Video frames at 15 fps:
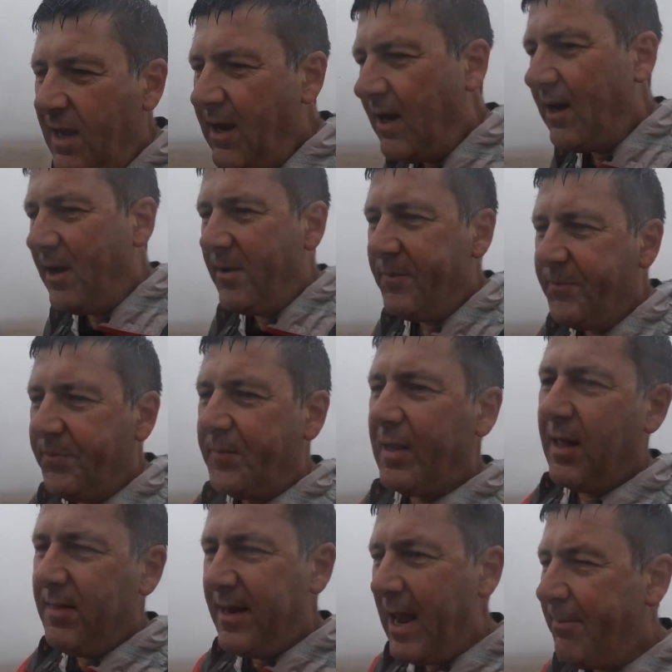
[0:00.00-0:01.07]

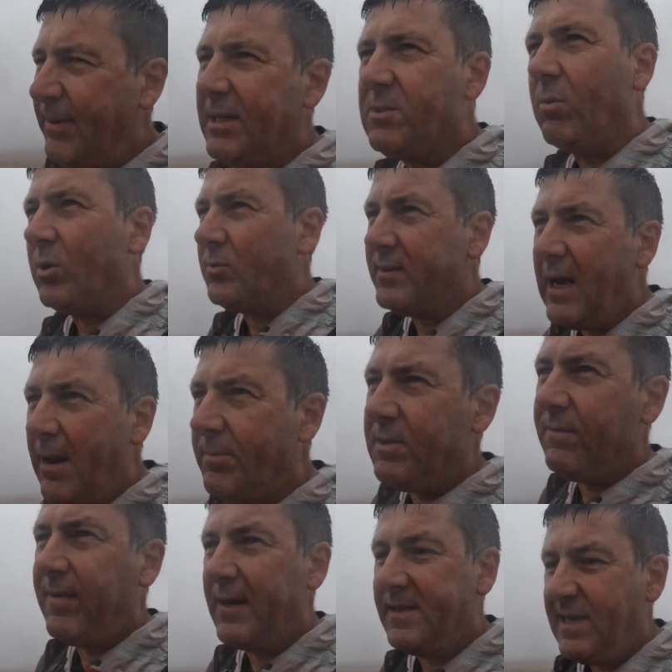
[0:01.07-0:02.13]
And the Epix watch was
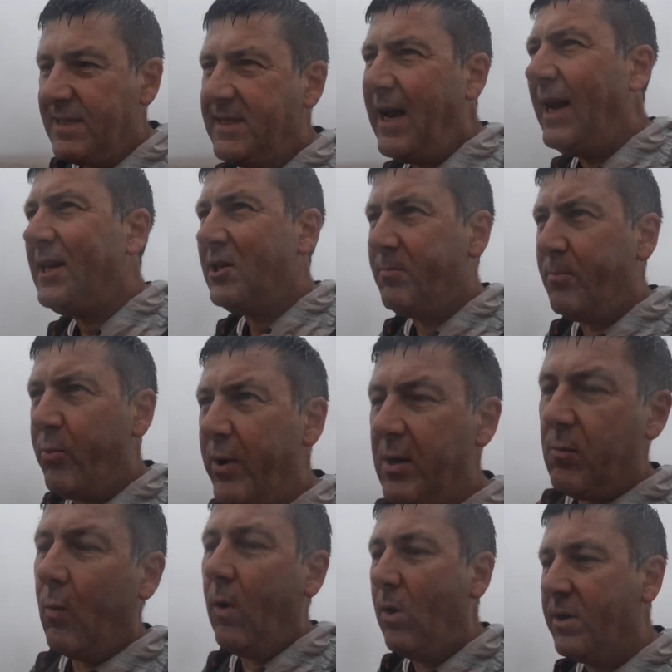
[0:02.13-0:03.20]
absolutely fantastic. I just
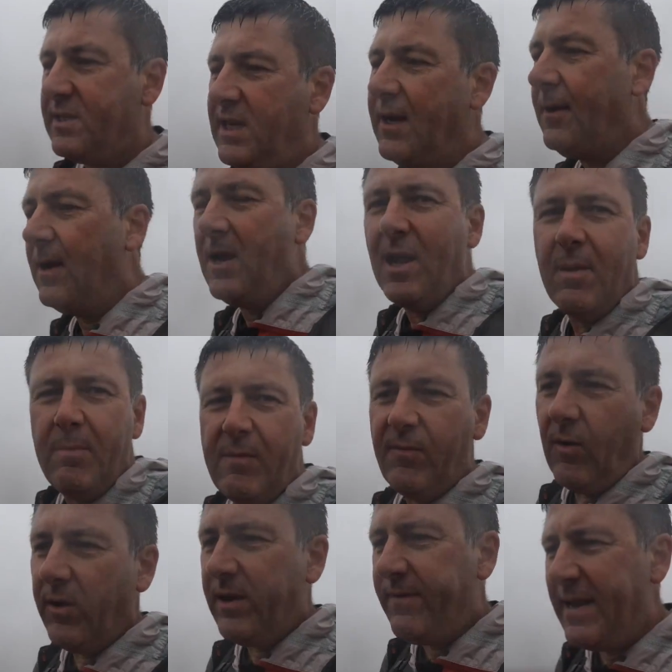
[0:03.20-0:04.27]
pre-walked it
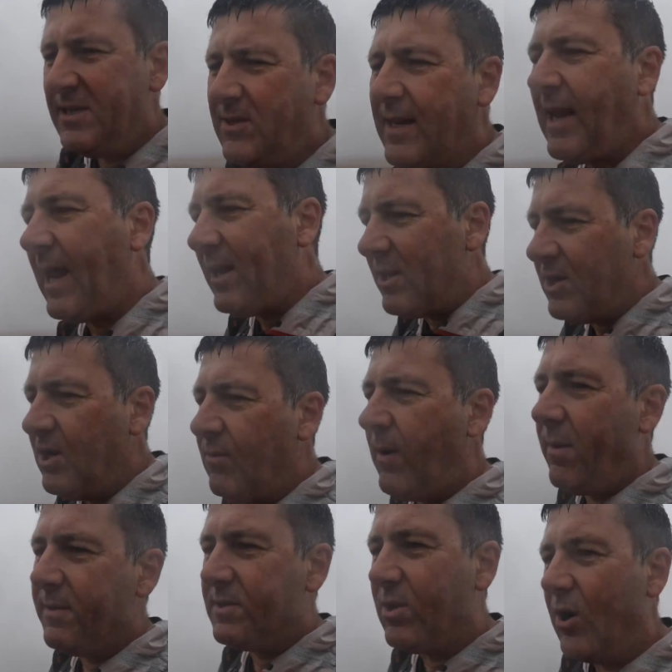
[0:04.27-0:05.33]
before the event, so I kind of knew where I
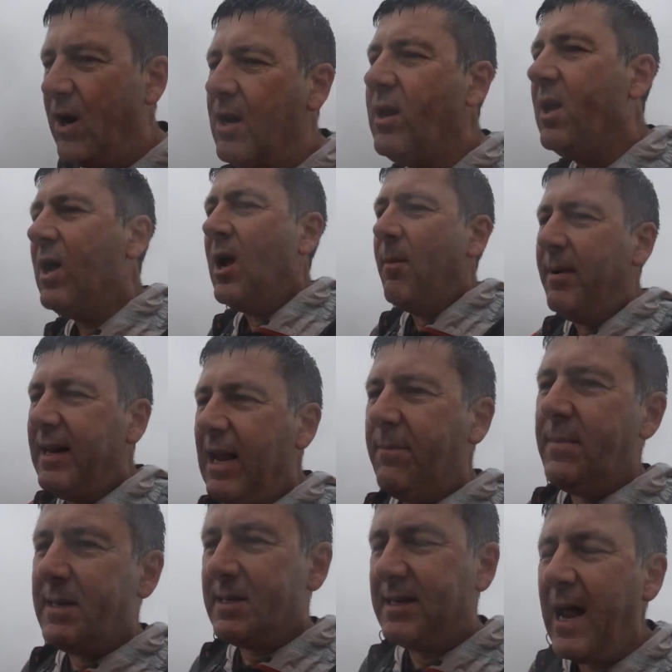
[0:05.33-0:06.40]
was going, but it gave
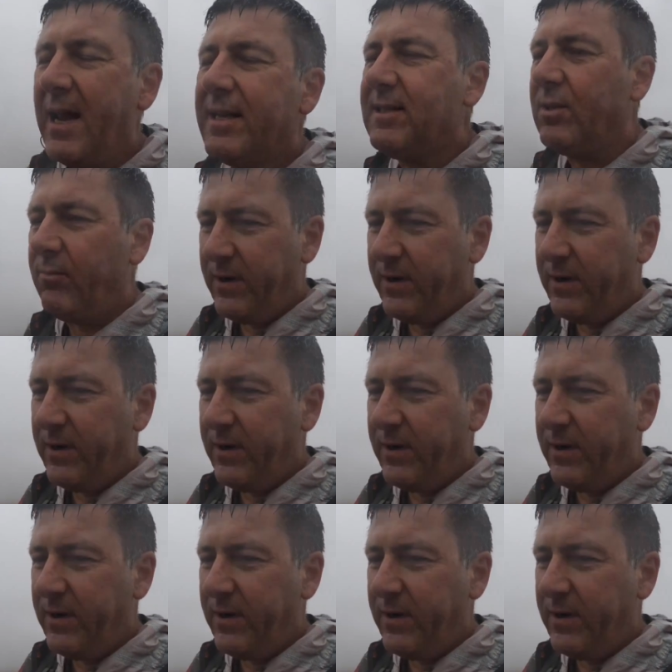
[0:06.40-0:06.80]
me the stats, the